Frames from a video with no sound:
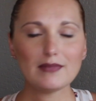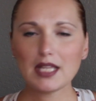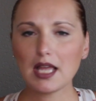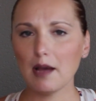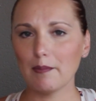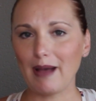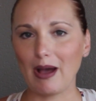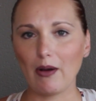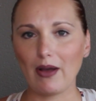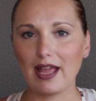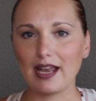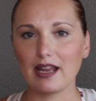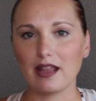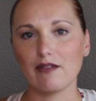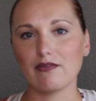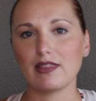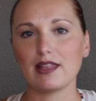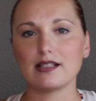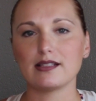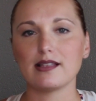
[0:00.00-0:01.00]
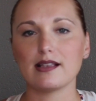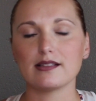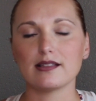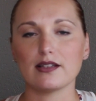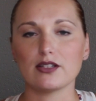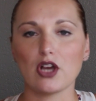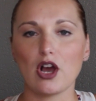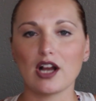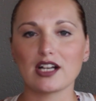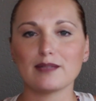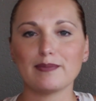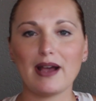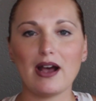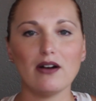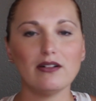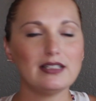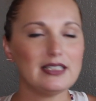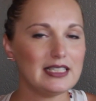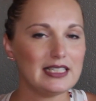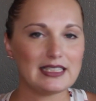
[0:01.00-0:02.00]
about any of these things I talked
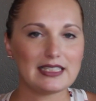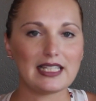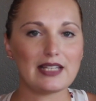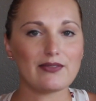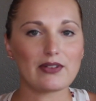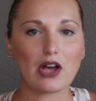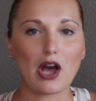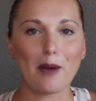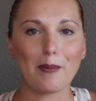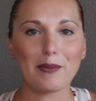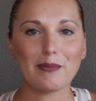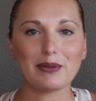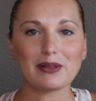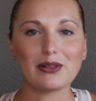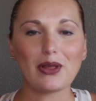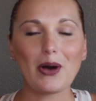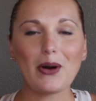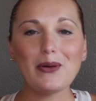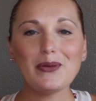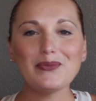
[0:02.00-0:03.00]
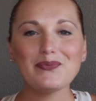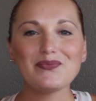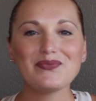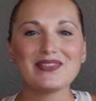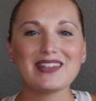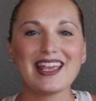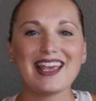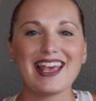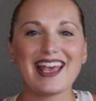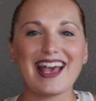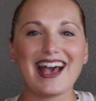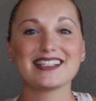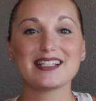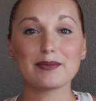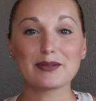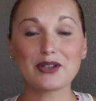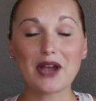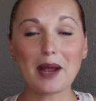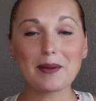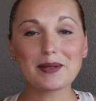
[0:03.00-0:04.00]
about, leave a comment below.
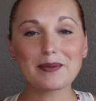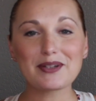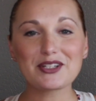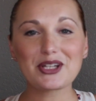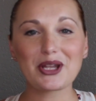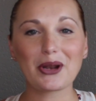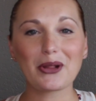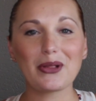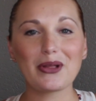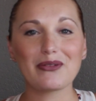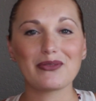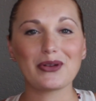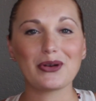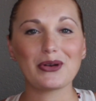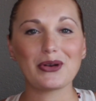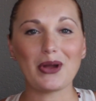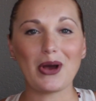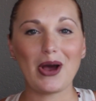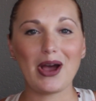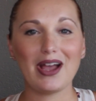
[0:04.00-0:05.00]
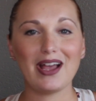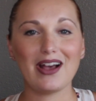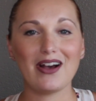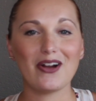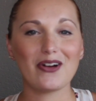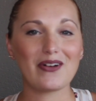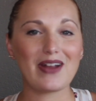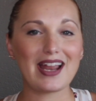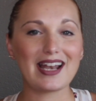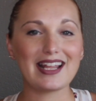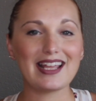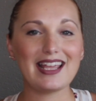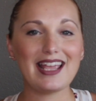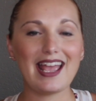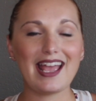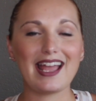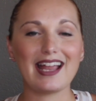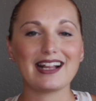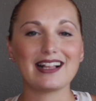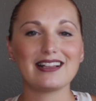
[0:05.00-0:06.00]
Subscribe to my channel if you're not already,
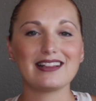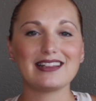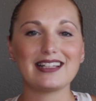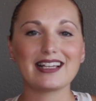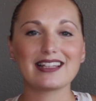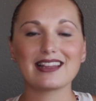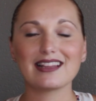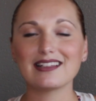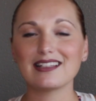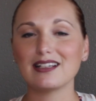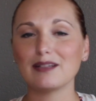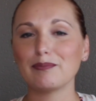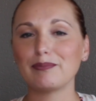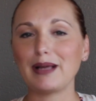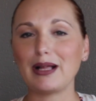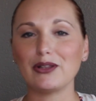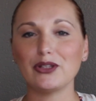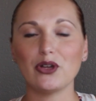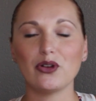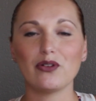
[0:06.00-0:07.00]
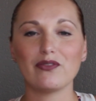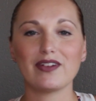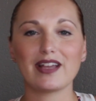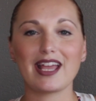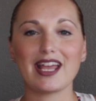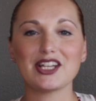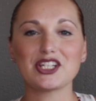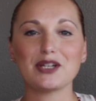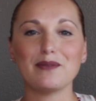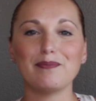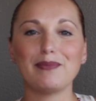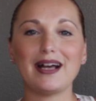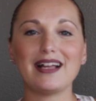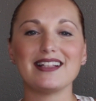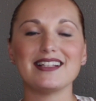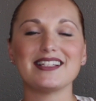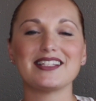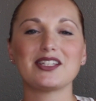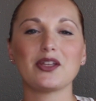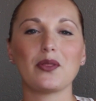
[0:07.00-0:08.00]
and click the little bell notification
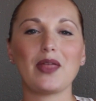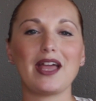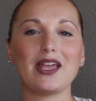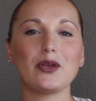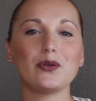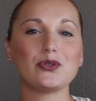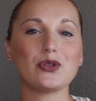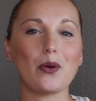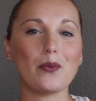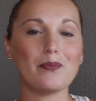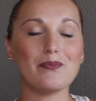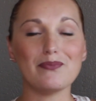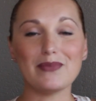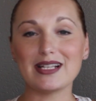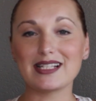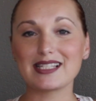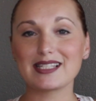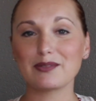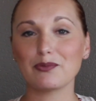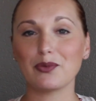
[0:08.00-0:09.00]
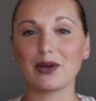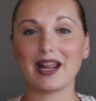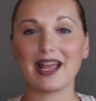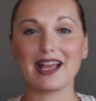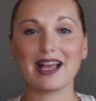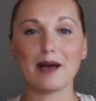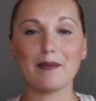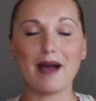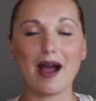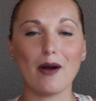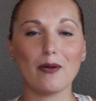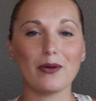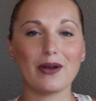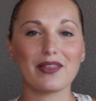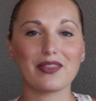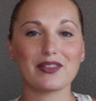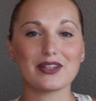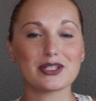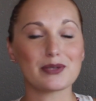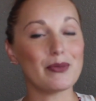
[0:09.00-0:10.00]
button so that you don't miss what I come out
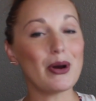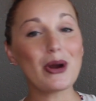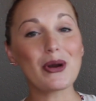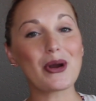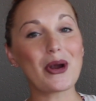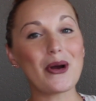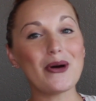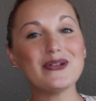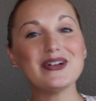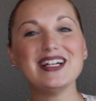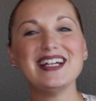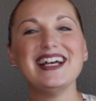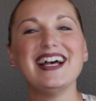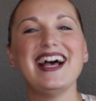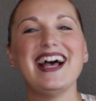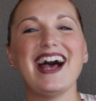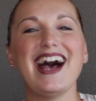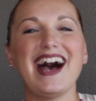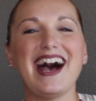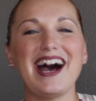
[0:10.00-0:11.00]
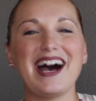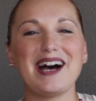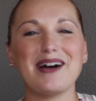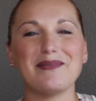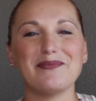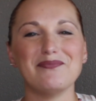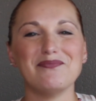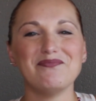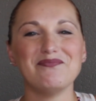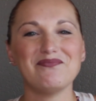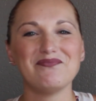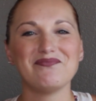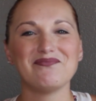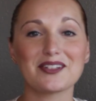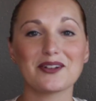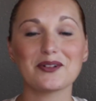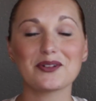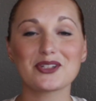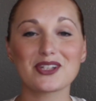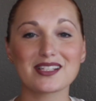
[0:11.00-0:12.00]
with tomorrow.
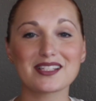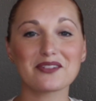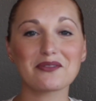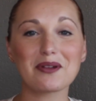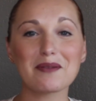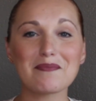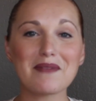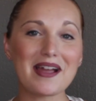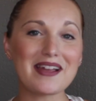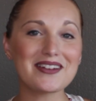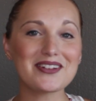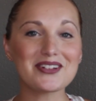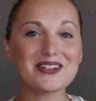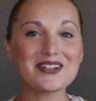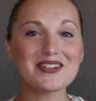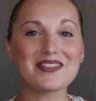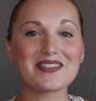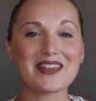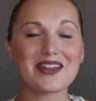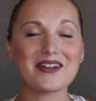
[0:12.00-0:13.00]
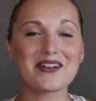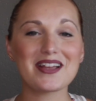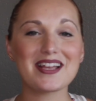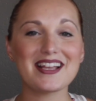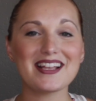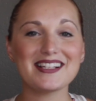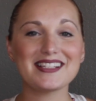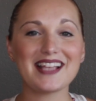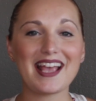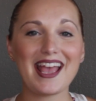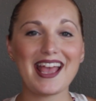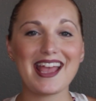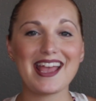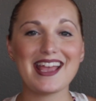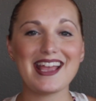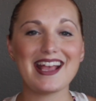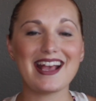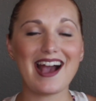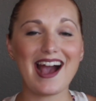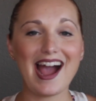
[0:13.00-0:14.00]
So just a reminder, there is
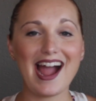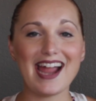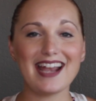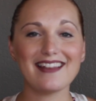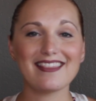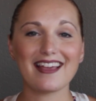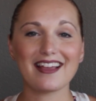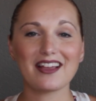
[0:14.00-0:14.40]
a guide